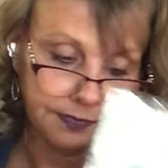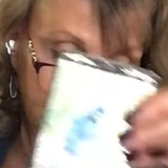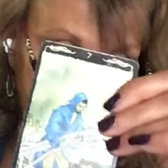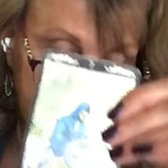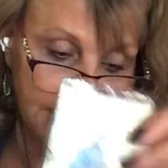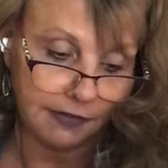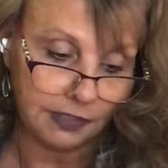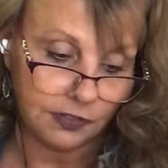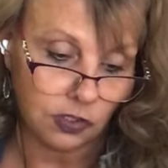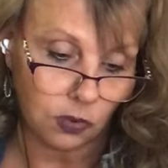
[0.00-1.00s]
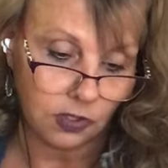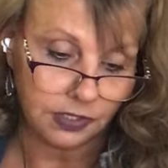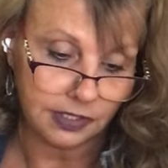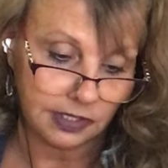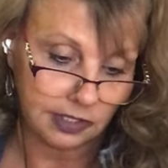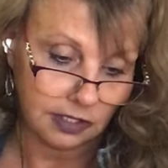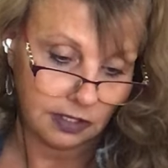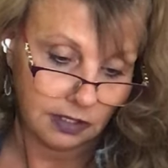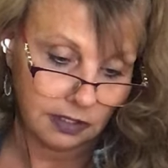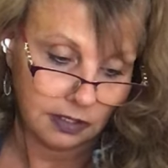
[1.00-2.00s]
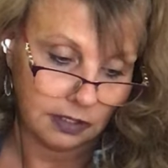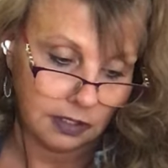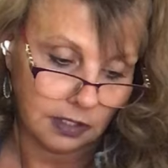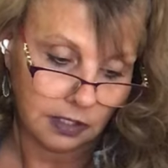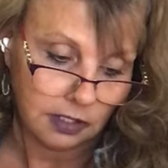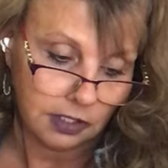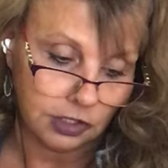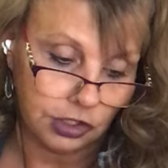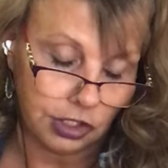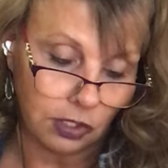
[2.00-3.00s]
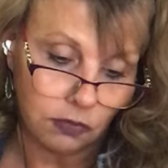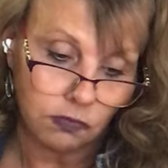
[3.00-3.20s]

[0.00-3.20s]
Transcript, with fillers: Seven of Swords. Don't